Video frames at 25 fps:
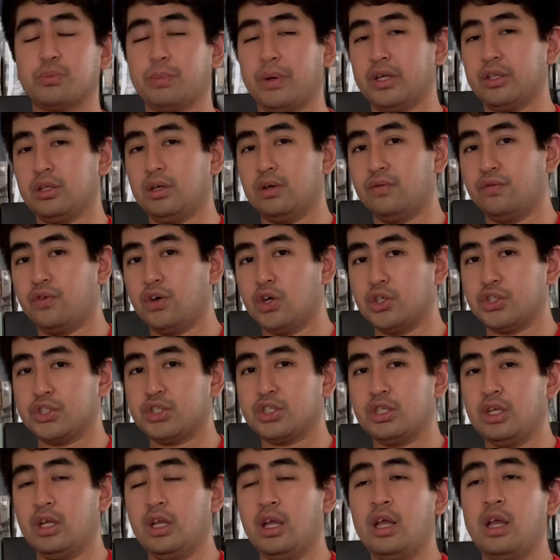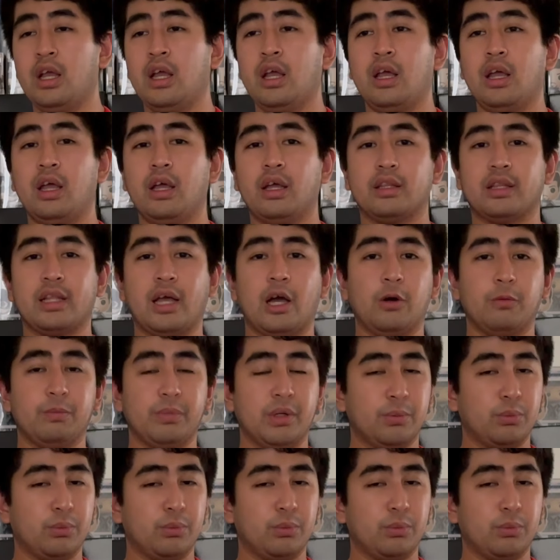the Spider-Verse. Now,